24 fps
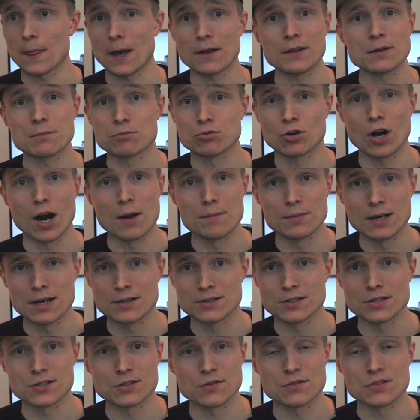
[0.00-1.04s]
I think prime
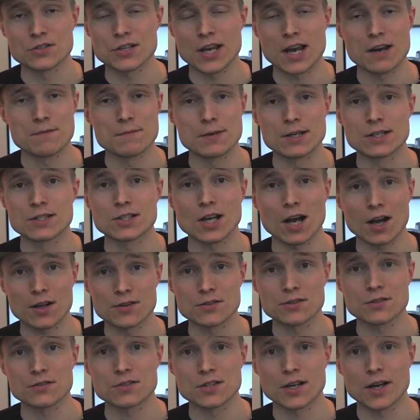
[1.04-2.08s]
lenses have saved me
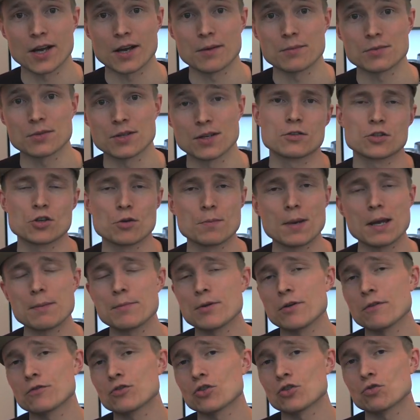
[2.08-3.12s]
tons of times. So
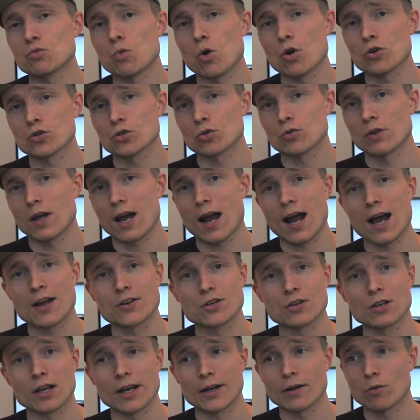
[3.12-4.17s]
maybe you've just watched all that
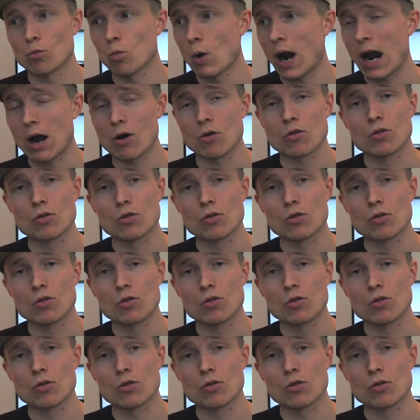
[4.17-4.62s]
and you're like, wow,